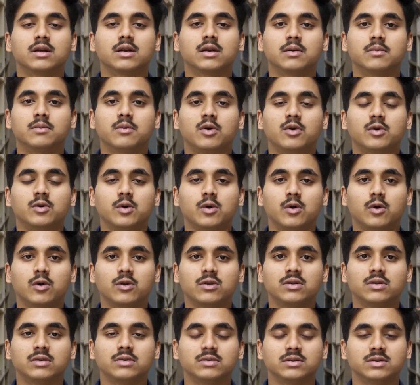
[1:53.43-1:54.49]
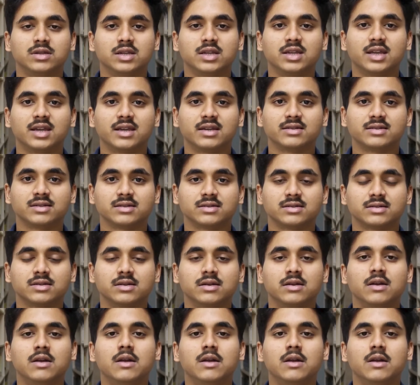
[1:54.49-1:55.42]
among all the cases.